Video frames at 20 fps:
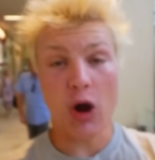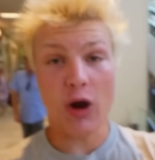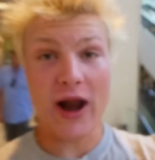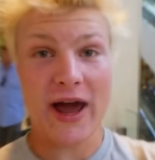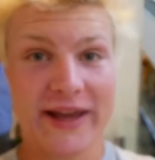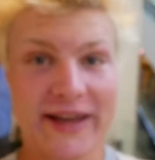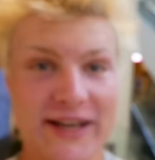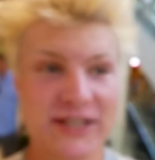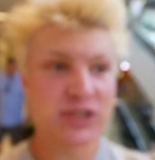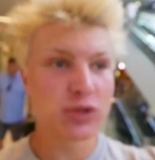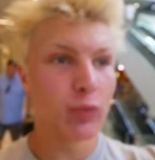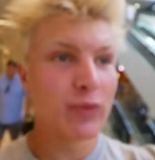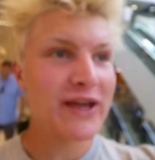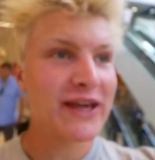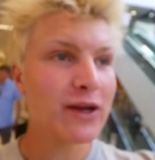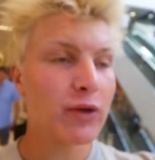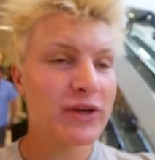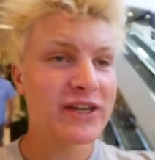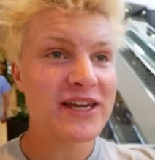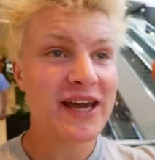Alright guys, so we are
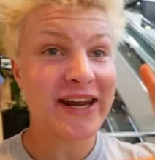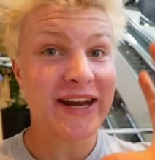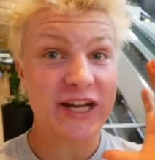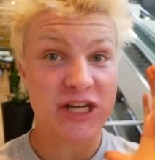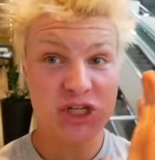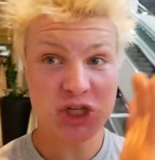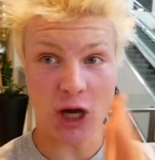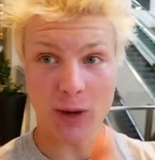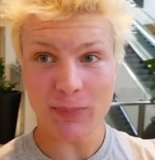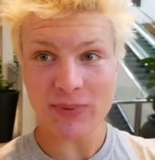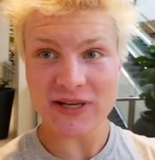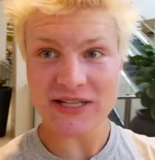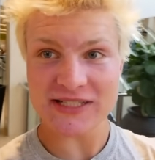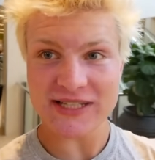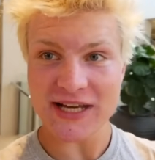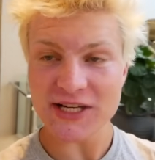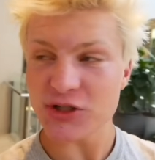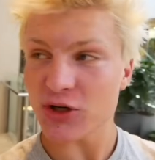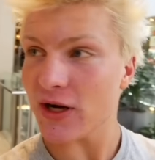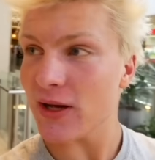now here in a shopping
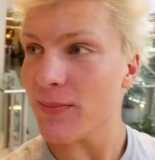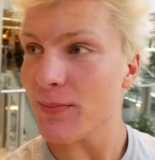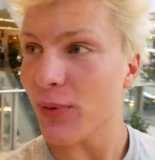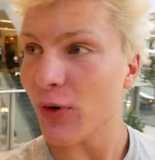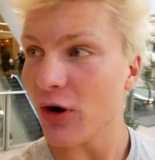center in